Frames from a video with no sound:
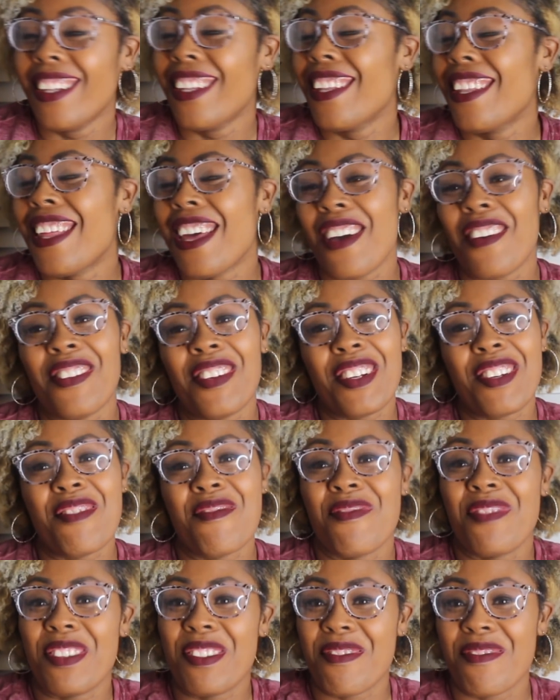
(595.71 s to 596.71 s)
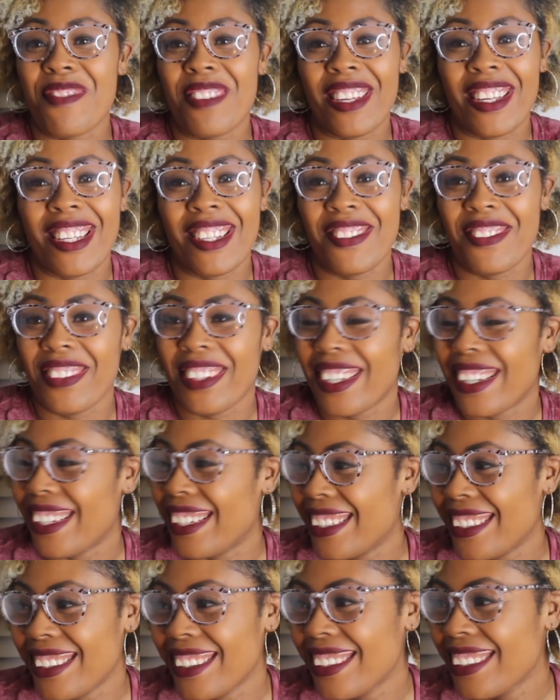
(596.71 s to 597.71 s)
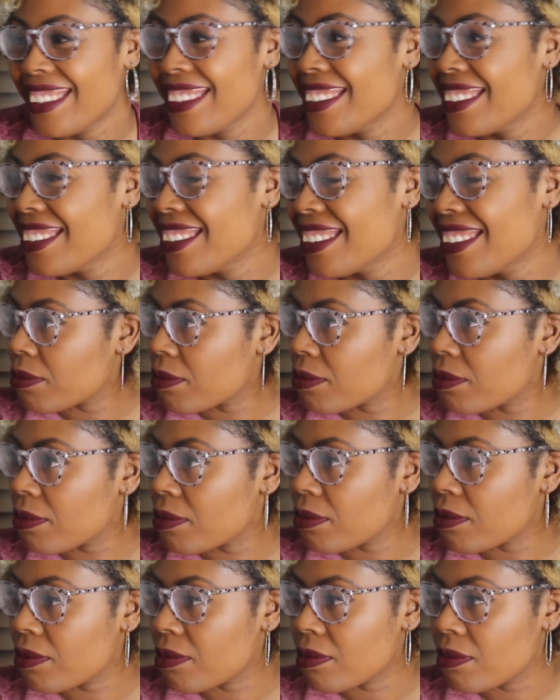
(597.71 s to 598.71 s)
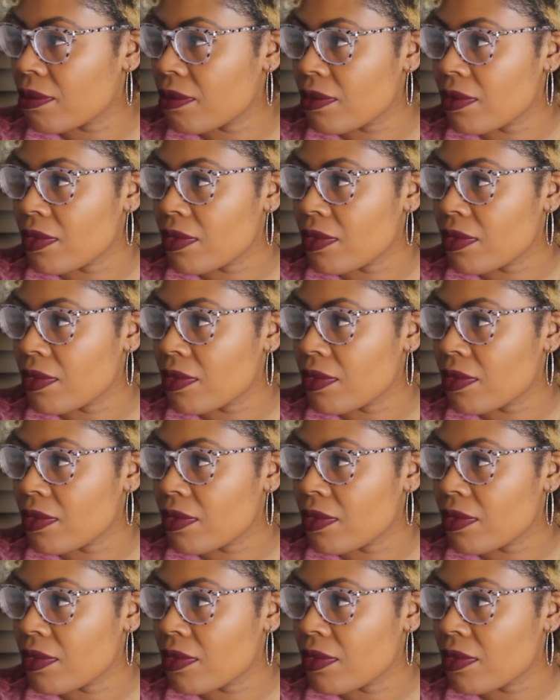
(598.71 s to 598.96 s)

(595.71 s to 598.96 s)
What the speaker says: That would have been me, man. You know what?